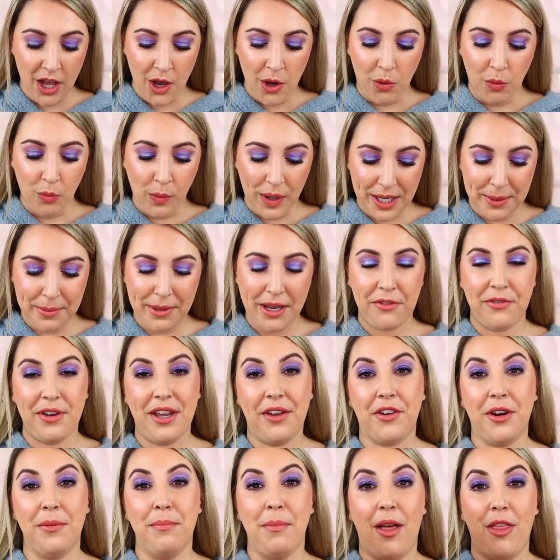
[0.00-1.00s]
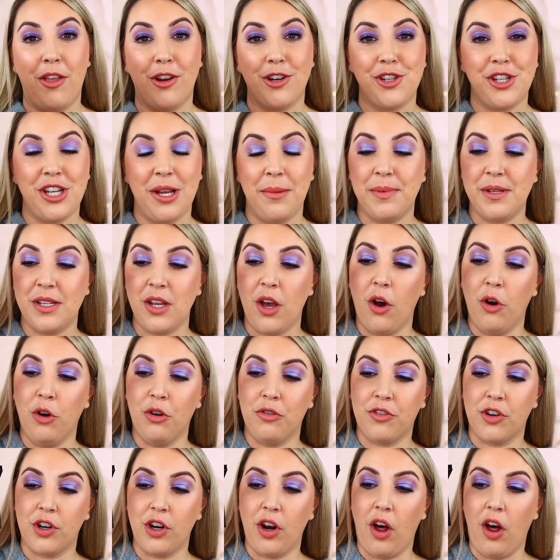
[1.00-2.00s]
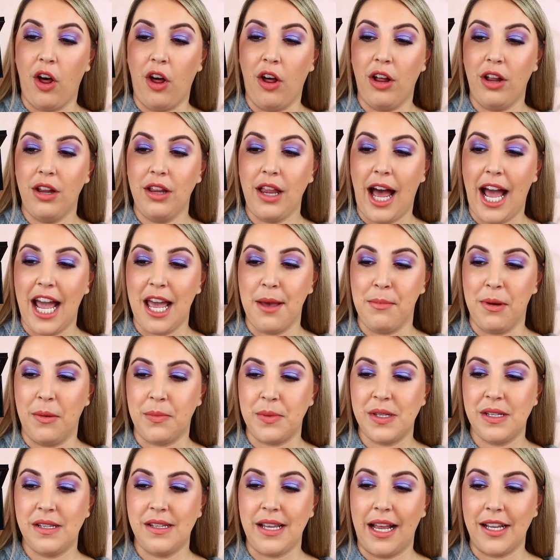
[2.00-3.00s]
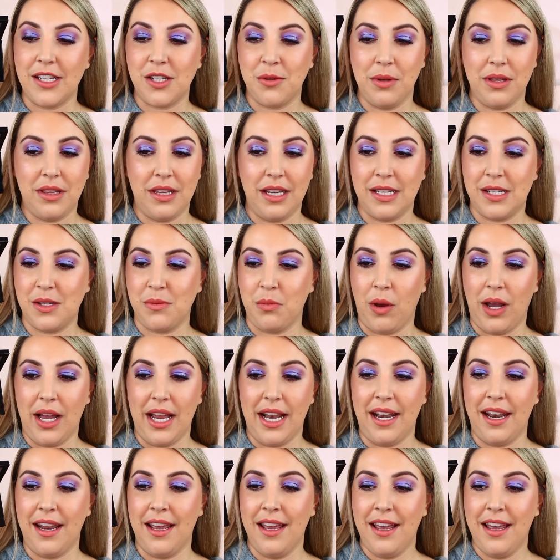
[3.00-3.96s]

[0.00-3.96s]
One of my favorite motherships overall. I am obsessed with this one.